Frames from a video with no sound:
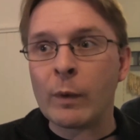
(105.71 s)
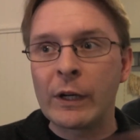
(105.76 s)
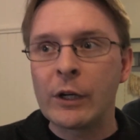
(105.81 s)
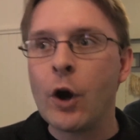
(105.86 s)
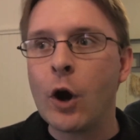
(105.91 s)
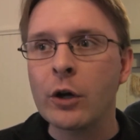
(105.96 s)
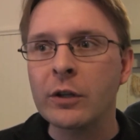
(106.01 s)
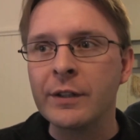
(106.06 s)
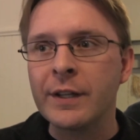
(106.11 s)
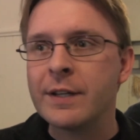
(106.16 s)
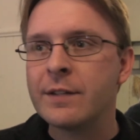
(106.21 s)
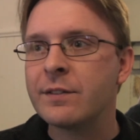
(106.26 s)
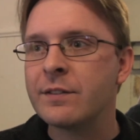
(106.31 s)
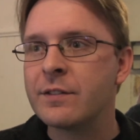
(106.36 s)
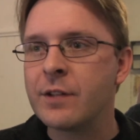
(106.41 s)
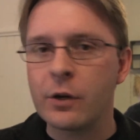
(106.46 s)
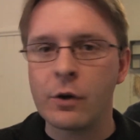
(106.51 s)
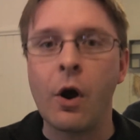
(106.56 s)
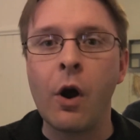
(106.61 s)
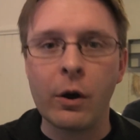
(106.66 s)
Regardless,
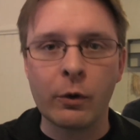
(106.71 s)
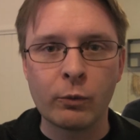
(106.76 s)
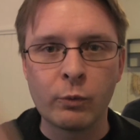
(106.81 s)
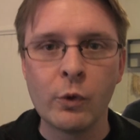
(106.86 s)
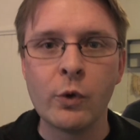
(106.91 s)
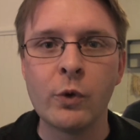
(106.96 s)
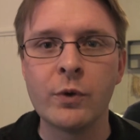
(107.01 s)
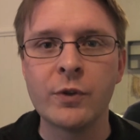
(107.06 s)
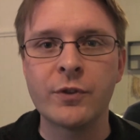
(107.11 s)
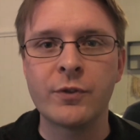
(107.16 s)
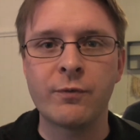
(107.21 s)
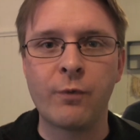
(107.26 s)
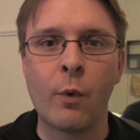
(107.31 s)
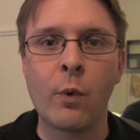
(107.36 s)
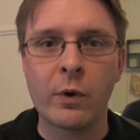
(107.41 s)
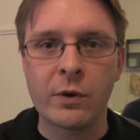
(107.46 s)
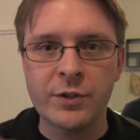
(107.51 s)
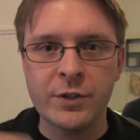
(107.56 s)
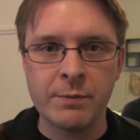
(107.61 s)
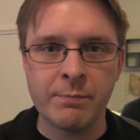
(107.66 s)
there are rules
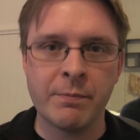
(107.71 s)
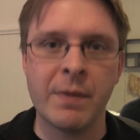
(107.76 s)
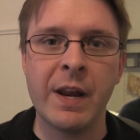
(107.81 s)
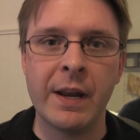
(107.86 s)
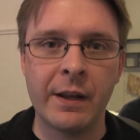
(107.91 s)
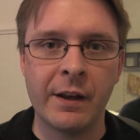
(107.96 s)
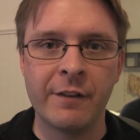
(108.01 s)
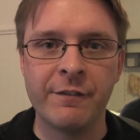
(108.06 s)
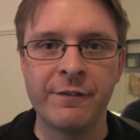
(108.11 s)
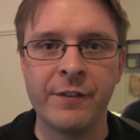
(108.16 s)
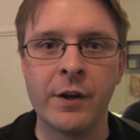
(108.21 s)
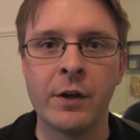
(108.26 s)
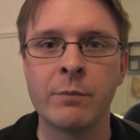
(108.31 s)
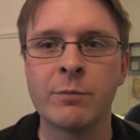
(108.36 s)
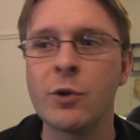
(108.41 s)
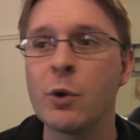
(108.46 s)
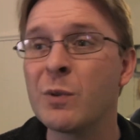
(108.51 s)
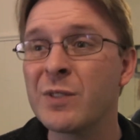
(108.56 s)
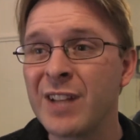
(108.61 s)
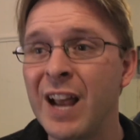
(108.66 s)
for submitting a
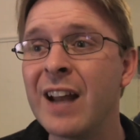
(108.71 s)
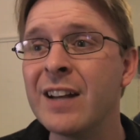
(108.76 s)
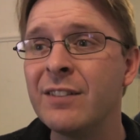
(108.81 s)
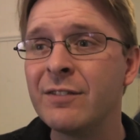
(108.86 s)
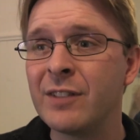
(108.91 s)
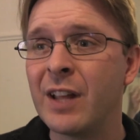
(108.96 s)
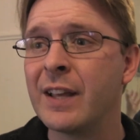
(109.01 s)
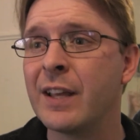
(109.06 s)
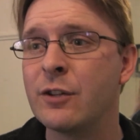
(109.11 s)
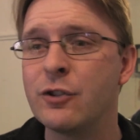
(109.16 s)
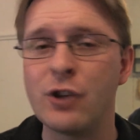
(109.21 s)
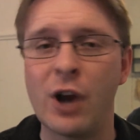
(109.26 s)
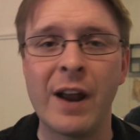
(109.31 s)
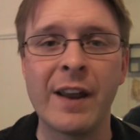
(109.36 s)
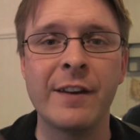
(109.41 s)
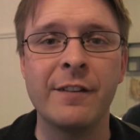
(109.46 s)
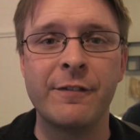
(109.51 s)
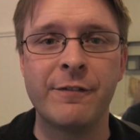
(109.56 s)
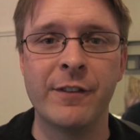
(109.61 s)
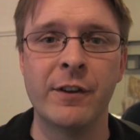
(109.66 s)
film, so it's kind of like a
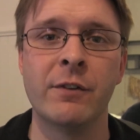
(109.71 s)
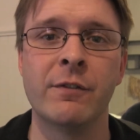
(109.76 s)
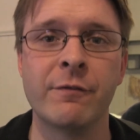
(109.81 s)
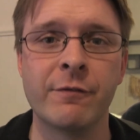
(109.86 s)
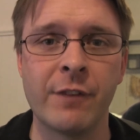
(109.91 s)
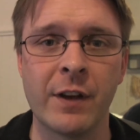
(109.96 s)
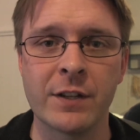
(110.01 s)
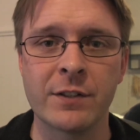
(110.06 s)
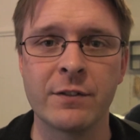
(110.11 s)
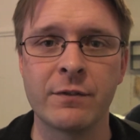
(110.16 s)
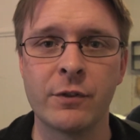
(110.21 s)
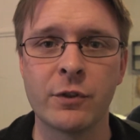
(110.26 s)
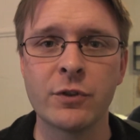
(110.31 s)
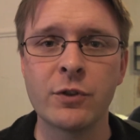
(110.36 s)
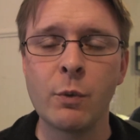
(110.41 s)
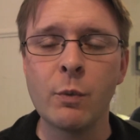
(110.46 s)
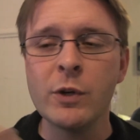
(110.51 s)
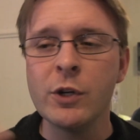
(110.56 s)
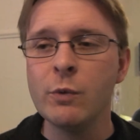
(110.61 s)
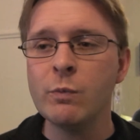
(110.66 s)
giant film festival.
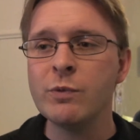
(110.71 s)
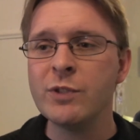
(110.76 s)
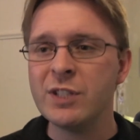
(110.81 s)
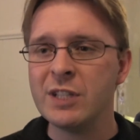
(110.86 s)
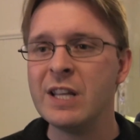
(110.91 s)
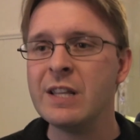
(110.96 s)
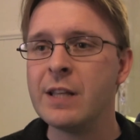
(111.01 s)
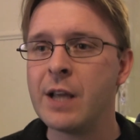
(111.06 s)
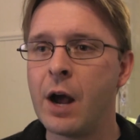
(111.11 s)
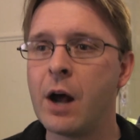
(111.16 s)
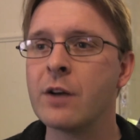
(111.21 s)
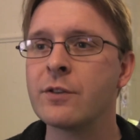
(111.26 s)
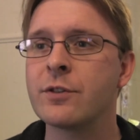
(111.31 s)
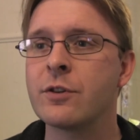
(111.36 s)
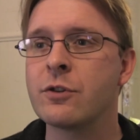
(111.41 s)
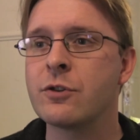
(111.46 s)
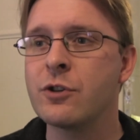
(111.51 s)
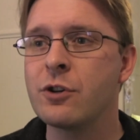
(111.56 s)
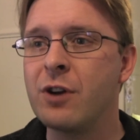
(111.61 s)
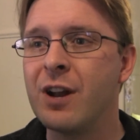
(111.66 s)
So when you see the
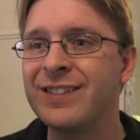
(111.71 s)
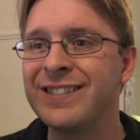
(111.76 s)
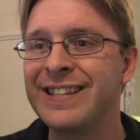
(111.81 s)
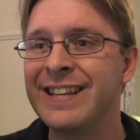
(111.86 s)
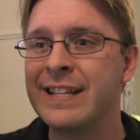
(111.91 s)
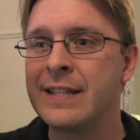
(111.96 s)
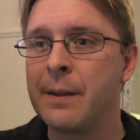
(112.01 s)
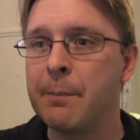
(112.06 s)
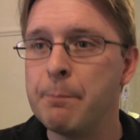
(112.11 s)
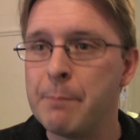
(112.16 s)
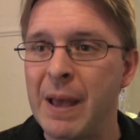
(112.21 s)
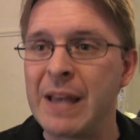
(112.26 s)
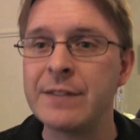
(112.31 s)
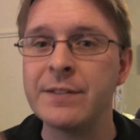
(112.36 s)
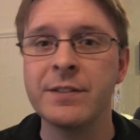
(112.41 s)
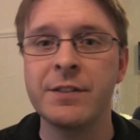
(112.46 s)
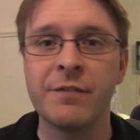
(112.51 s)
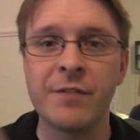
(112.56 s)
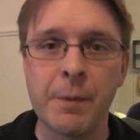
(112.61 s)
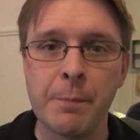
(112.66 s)
Oscars, you're not seeing the
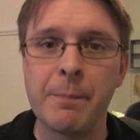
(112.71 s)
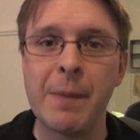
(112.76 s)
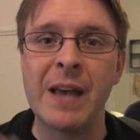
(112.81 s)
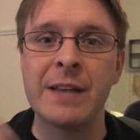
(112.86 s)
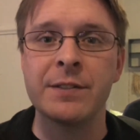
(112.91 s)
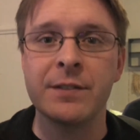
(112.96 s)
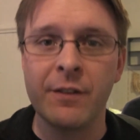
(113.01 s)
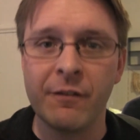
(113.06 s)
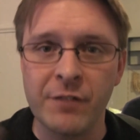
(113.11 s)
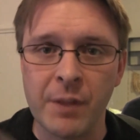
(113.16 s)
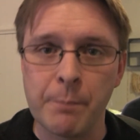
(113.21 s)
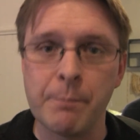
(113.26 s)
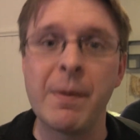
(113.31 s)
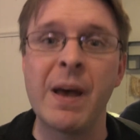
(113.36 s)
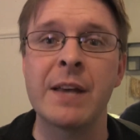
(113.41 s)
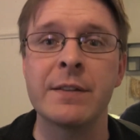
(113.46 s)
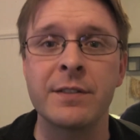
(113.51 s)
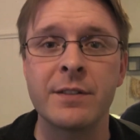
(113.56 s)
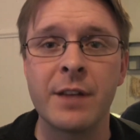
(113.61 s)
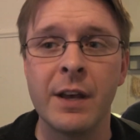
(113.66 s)
best of the best of the
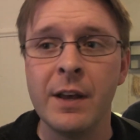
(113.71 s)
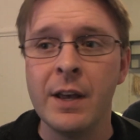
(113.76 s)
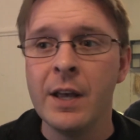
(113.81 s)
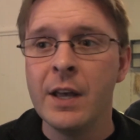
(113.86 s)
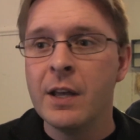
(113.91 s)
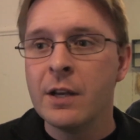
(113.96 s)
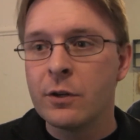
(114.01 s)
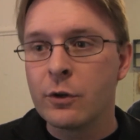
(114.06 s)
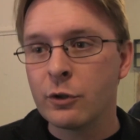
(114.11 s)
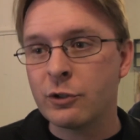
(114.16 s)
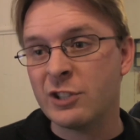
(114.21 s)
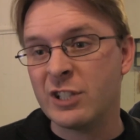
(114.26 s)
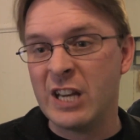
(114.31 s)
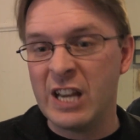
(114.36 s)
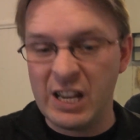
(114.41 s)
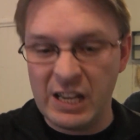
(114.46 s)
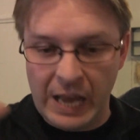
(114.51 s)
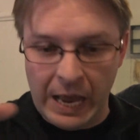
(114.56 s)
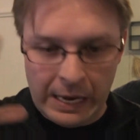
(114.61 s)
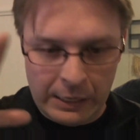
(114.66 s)
best. You're
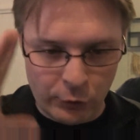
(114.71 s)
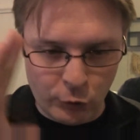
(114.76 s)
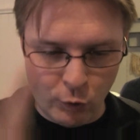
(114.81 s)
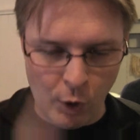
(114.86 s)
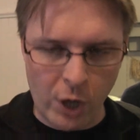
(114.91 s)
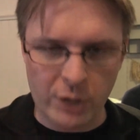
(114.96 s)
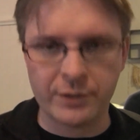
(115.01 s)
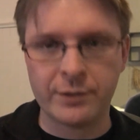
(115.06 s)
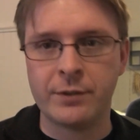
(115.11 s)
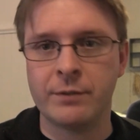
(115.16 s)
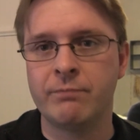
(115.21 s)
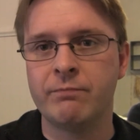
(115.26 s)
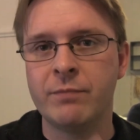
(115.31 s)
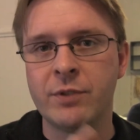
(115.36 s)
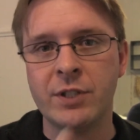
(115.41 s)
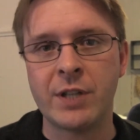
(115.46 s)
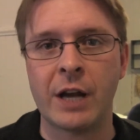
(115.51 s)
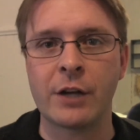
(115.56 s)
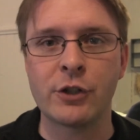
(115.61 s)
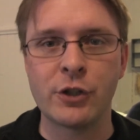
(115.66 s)
seeing a
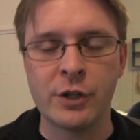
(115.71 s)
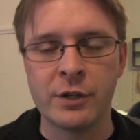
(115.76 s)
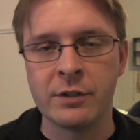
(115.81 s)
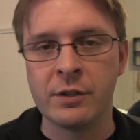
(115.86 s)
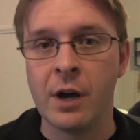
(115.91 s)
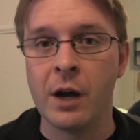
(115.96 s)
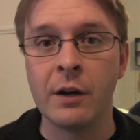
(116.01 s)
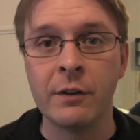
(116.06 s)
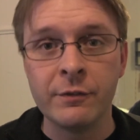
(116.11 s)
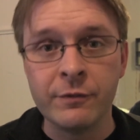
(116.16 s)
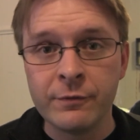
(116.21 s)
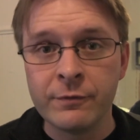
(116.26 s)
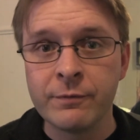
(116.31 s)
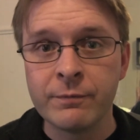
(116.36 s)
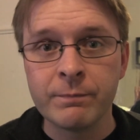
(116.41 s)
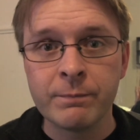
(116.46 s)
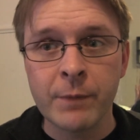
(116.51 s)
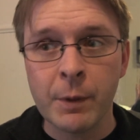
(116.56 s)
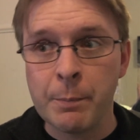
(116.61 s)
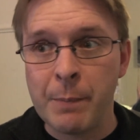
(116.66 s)
cross-section
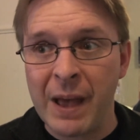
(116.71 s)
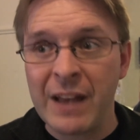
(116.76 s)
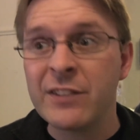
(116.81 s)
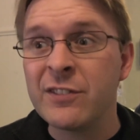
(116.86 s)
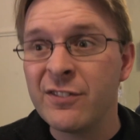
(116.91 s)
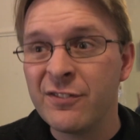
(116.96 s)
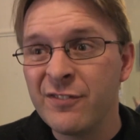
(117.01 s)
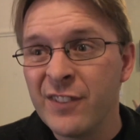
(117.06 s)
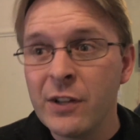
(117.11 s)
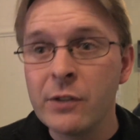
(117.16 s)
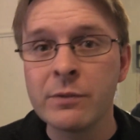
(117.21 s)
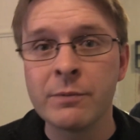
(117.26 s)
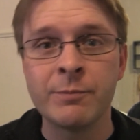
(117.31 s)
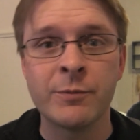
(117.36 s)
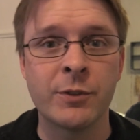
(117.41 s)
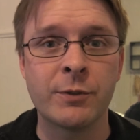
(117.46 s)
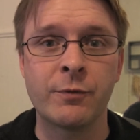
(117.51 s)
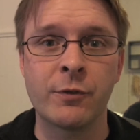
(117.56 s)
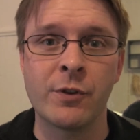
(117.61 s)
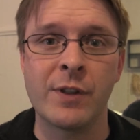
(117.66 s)
of the best
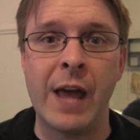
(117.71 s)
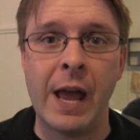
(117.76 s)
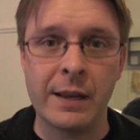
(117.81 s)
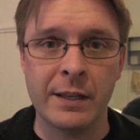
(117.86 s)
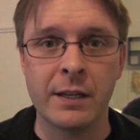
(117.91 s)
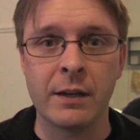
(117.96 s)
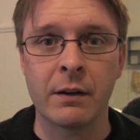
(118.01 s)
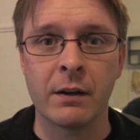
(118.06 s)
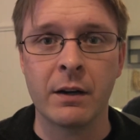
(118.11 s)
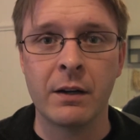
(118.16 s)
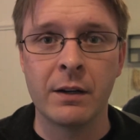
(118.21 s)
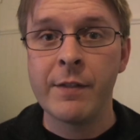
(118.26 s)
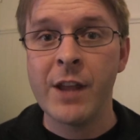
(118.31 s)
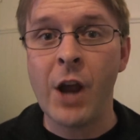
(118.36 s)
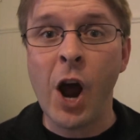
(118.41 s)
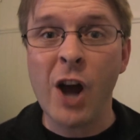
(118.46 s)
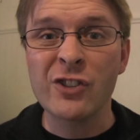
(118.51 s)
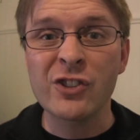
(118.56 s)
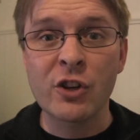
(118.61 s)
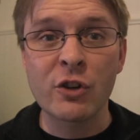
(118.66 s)
films for that year.
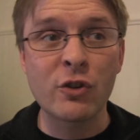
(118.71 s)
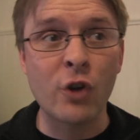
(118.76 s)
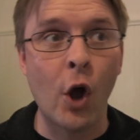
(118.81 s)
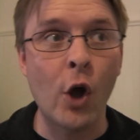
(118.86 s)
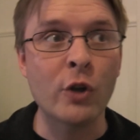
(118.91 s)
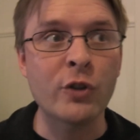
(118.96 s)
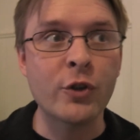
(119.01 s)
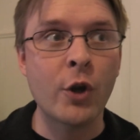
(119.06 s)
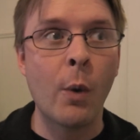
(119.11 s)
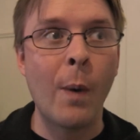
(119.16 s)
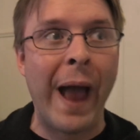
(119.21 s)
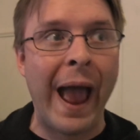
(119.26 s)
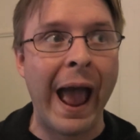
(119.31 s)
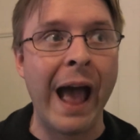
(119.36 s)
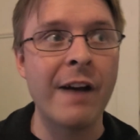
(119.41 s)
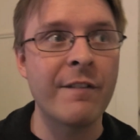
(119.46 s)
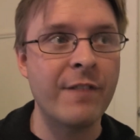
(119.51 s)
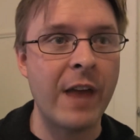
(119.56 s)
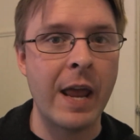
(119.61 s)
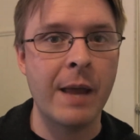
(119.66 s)
The Oscars also
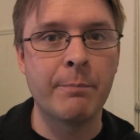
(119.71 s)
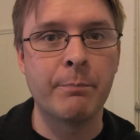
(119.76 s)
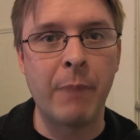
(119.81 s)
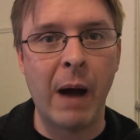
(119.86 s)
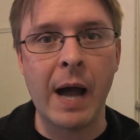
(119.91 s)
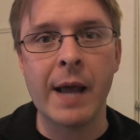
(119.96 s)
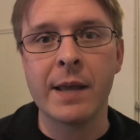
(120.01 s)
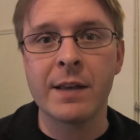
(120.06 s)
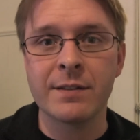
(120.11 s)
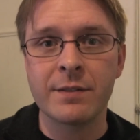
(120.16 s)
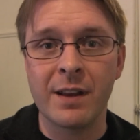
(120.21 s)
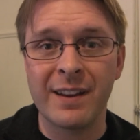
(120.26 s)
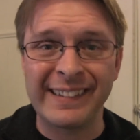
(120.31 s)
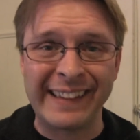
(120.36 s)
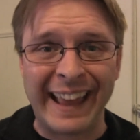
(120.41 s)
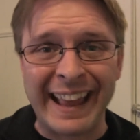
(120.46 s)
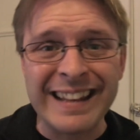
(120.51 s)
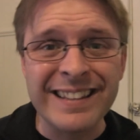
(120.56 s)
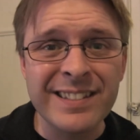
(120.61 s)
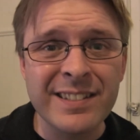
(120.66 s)
have a bias
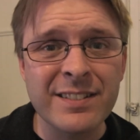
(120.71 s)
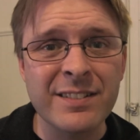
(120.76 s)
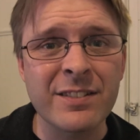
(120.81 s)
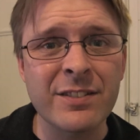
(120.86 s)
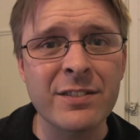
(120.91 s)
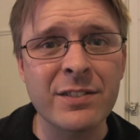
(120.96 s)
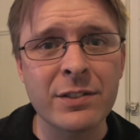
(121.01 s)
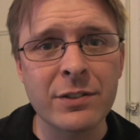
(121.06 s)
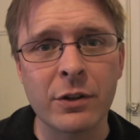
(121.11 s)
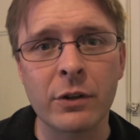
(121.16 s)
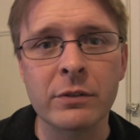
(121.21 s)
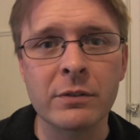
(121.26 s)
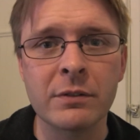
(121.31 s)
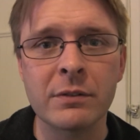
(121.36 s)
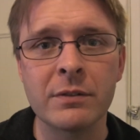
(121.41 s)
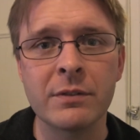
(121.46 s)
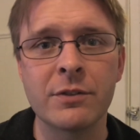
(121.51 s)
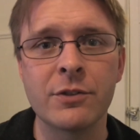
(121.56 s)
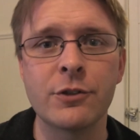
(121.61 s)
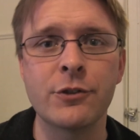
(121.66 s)
against
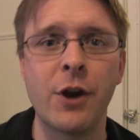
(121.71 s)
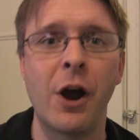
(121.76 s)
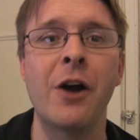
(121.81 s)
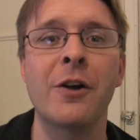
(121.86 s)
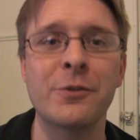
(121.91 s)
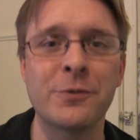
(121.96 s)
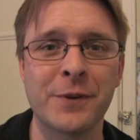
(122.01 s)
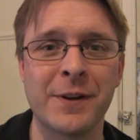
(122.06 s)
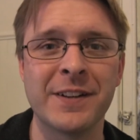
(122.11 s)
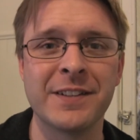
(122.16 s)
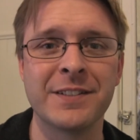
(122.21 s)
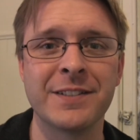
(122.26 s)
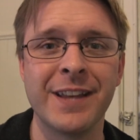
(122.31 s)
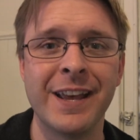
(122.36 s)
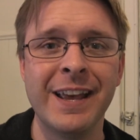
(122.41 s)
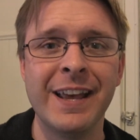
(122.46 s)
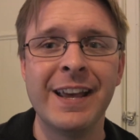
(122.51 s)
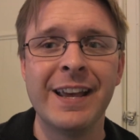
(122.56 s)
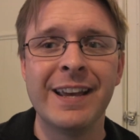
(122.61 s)
certain genres.